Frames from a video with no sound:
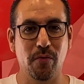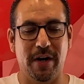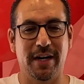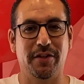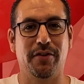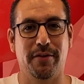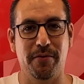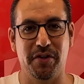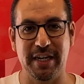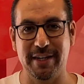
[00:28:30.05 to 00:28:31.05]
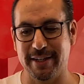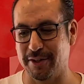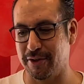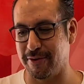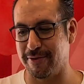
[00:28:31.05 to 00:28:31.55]
us through Jesus
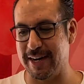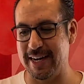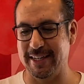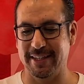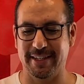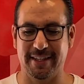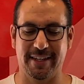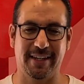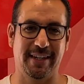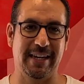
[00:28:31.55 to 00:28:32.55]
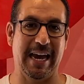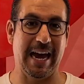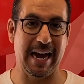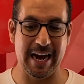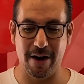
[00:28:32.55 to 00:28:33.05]
Christ.
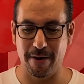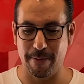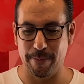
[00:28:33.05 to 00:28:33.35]
How?